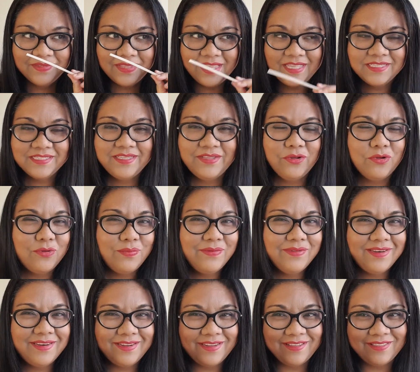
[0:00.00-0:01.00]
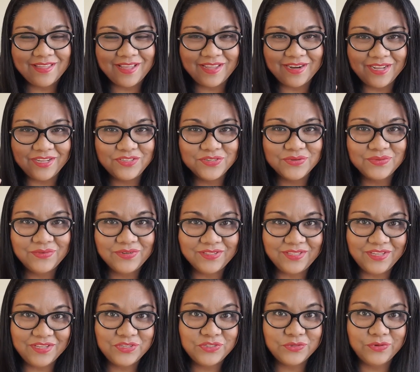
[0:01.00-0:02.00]
It's the opening that I don't
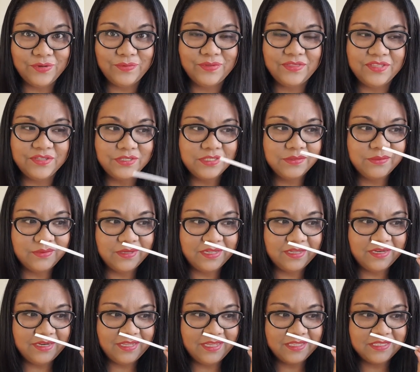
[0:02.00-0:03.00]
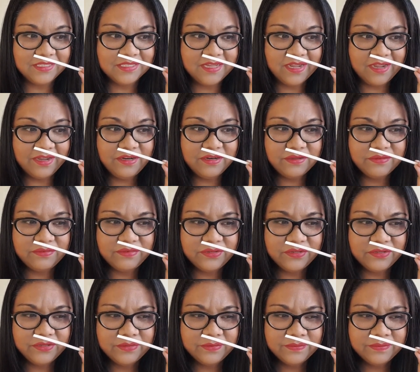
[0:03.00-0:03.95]
really enjoy with this one. It's kind of